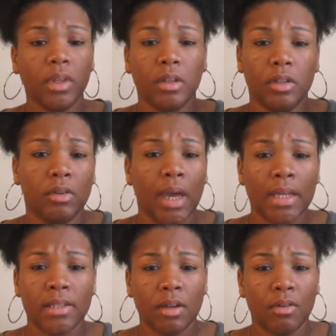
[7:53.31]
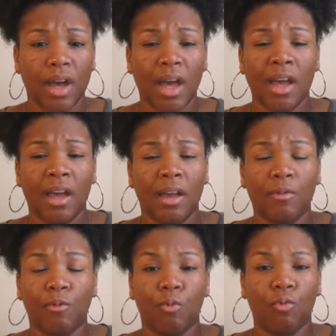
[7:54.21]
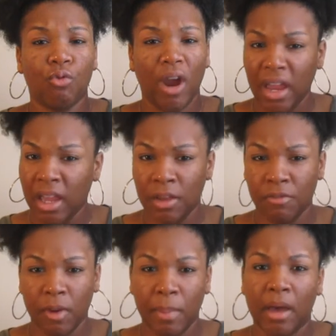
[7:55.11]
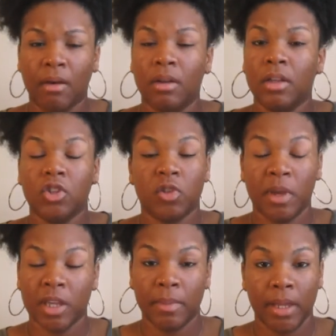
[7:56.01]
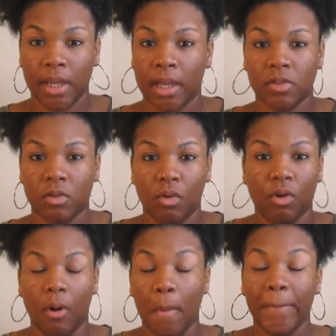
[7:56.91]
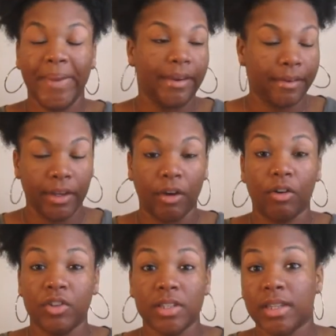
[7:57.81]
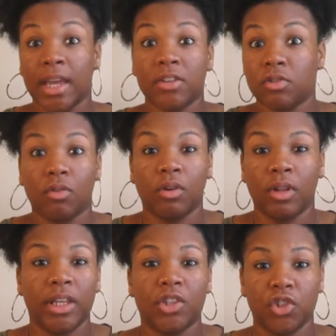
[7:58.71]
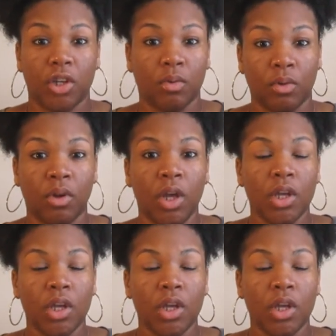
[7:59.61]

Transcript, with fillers: you guys know I rave about Jamaican black castor oil period or just castor oil in general